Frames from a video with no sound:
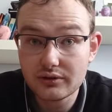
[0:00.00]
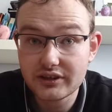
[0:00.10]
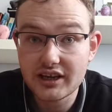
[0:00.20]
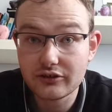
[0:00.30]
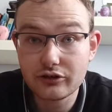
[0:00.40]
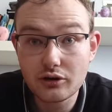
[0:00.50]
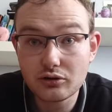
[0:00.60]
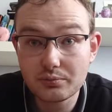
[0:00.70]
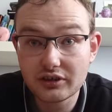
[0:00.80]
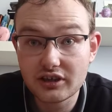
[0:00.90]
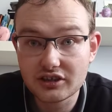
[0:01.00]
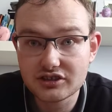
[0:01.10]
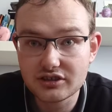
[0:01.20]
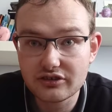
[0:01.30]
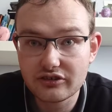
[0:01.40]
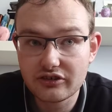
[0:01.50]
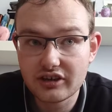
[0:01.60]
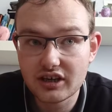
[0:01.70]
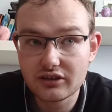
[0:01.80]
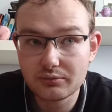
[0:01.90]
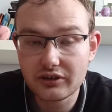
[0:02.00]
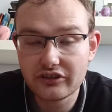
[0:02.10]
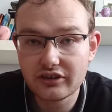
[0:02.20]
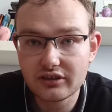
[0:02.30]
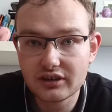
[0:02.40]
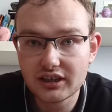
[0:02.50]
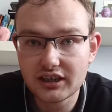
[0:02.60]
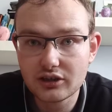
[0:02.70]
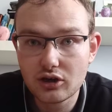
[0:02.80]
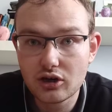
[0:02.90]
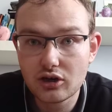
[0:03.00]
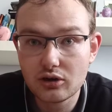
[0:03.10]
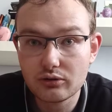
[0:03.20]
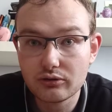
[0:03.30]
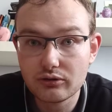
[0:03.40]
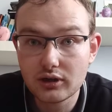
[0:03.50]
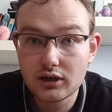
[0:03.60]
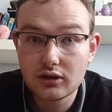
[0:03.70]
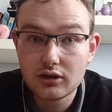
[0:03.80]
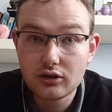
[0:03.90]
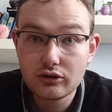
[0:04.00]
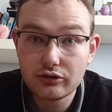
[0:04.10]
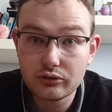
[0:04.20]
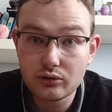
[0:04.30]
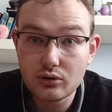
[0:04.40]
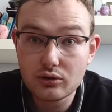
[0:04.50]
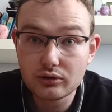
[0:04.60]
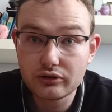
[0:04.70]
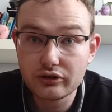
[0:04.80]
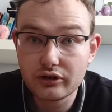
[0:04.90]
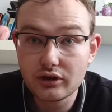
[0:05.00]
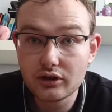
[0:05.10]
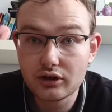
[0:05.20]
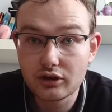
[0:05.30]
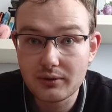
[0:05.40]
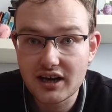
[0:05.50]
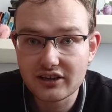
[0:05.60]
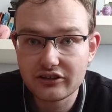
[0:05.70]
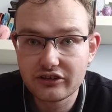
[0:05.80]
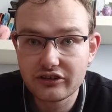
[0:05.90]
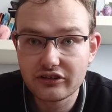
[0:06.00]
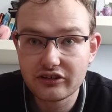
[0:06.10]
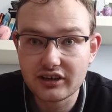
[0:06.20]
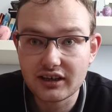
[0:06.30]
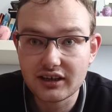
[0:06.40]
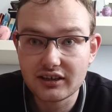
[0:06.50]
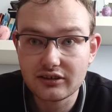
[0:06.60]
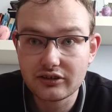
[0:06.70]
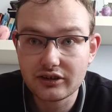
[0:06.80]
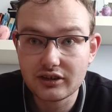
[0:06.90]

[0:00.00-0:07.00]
that Sodor Productions had recently got stalked, harassed, and